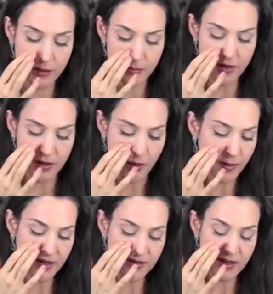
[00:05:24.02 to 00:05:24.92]
But
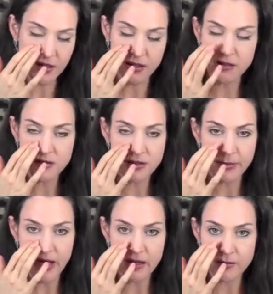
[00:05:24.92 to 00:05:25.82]
nobody's going to do this
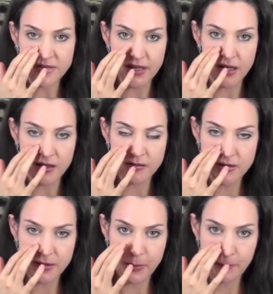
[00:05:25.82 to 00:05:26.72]
by
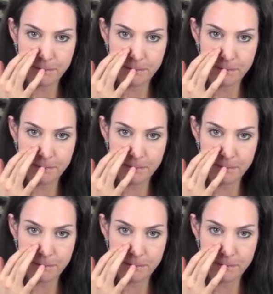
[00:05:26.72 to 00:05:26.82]
themselves.